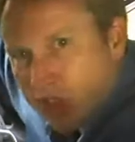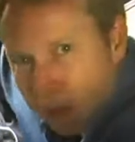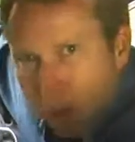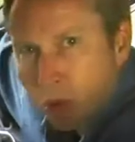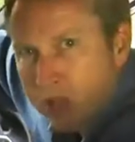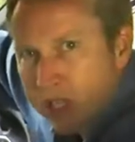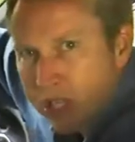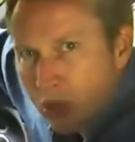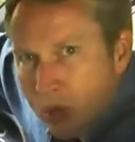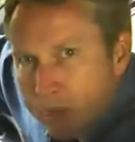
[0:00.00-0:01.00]

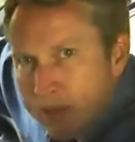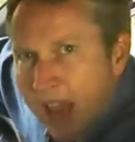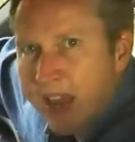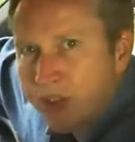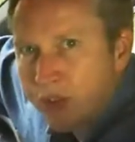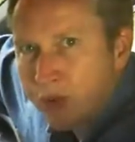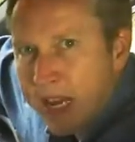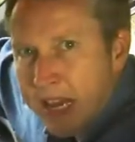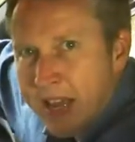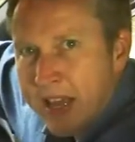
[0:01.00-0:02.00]
sportily trimmed
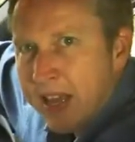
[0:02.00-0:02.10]
A3,